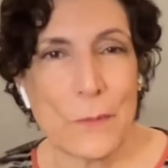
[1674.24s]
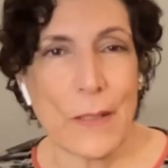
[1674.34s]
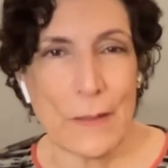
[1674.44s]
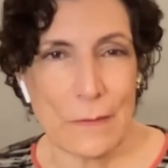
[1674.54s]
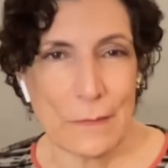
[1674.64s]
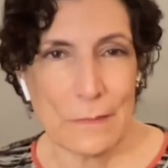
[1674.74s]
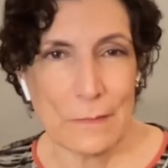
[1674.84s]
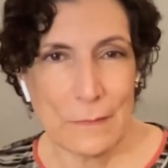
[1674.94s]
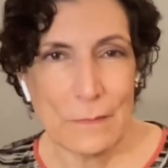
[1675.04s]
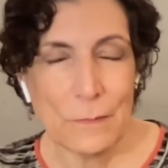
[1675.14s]
great
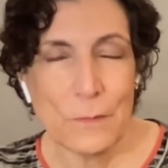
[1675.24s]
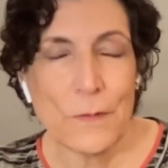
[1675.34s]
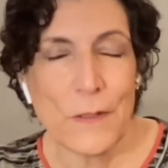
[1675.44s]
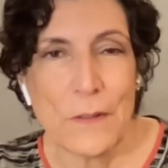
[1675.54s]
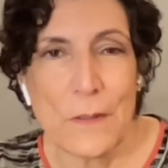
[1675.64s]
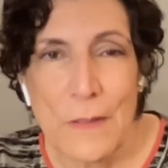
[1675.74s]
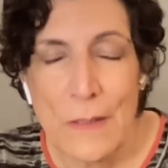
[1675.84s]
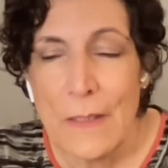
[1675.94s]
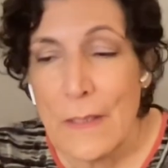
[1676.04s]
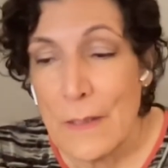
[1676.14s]
mm-hmm. figure.
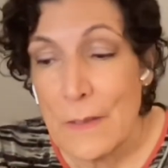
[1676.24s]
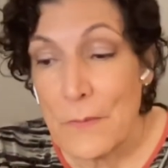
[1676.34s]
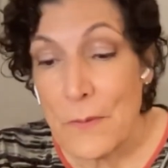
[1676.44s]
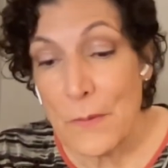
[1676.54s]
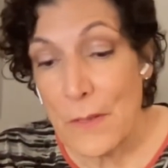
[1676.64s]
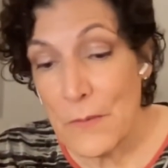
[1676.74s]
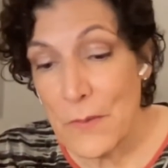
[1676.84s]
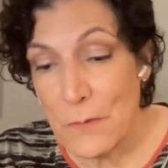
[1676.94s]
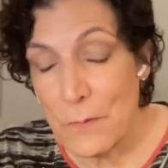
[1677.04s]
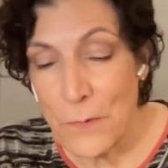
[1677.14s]
So there's
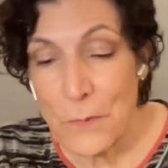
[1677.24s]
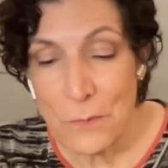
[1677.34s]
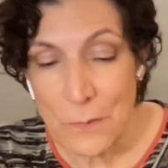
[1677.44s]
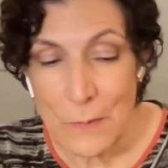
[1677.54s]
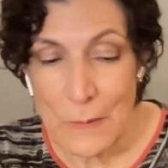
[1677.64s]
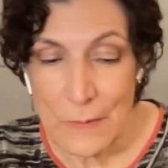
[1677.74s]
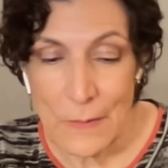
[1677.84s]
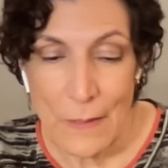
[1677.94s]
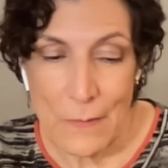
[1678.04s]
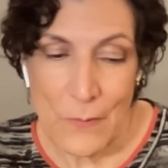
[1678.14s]
his funeral, and
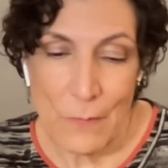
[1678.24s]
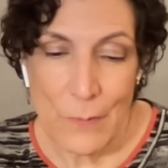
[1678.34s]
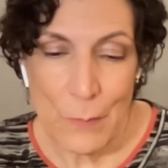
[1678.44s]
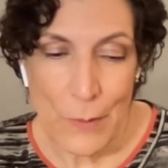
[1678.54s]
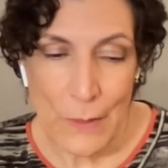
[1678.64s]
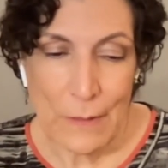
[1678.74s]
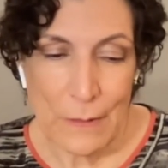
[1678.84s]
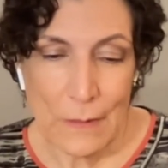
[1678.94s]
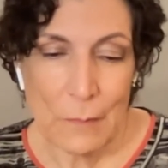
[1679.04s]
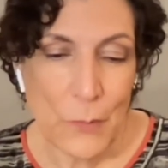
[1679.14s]
there's everybody
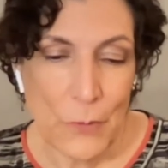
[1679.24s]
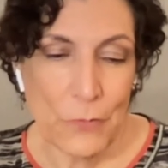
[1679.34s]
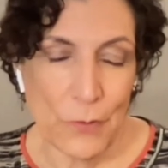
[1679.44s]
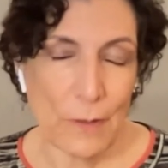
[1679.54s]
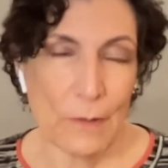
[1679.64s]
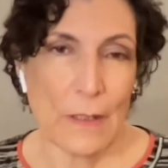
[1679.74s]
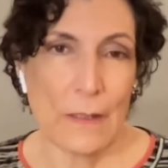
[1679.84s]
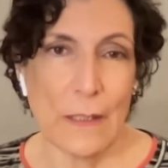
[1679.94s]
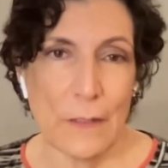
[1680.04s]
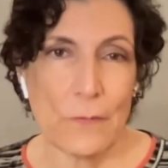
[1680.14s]
emerging, I
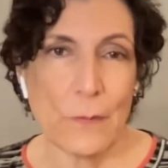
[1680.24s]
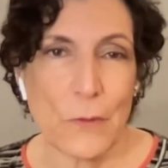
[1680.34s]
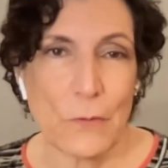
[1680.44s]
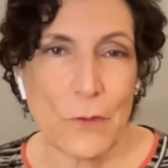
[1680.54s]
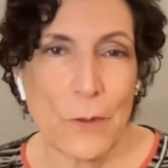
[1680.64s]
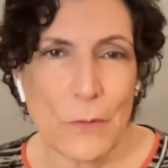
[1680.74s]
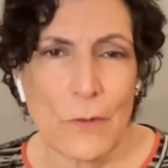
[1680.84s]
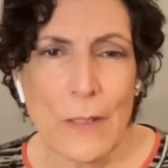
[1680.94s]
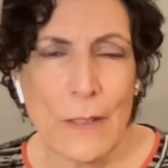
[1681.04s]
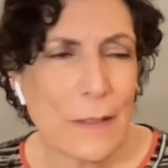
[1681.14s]
guess, from the
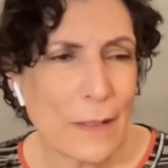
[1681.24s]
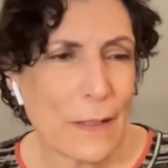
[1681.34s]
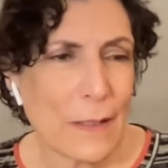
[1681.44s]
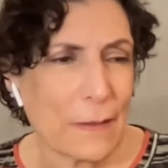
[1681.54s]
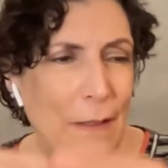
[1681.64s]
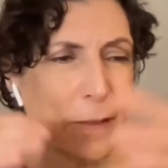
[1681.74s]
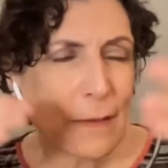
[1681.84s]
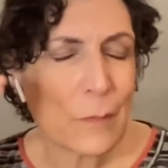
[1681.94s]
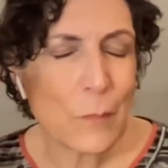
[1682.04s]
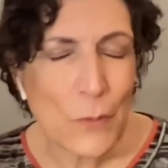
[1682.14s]
church. And,
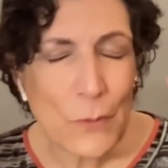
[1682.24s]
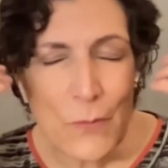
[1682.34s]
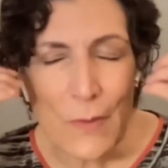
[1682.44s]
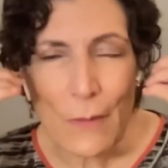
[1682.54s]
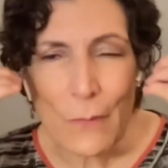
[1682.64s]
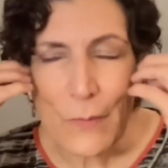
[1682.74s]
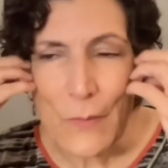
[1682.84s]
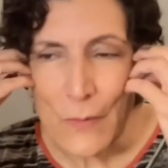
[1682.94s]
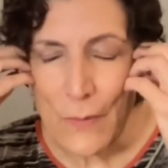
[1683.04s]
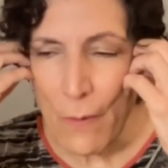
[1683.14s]
and the music was
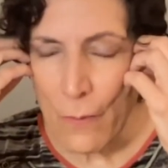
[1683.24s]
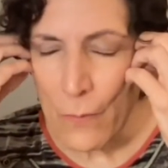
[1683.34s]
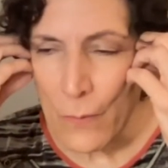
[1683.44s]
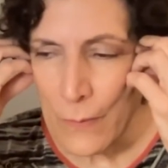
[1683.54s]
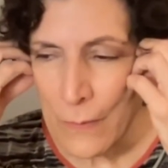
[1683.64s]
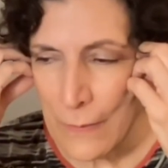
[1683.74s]
so